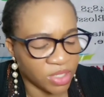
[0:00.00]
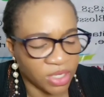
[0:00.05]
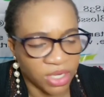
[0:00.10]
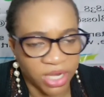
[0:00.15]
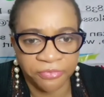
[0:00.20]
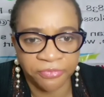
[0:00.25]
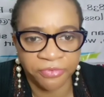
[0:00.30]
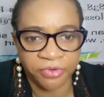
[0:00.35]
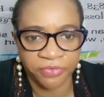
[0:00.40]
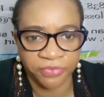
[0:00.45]

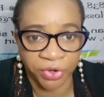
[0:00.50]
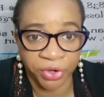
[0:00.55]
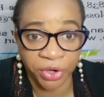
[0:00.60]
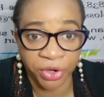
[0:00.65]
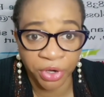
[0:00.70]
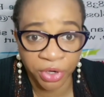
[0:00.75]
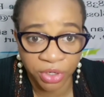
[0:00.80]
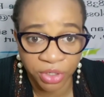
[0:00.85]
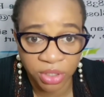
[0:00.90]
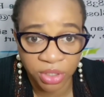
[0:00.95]
life of a
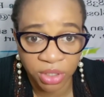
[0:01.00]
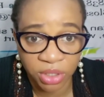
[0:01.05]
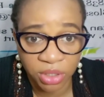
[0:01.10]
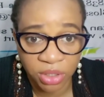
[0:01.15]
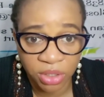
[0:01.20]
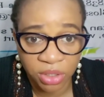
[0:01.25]
herd,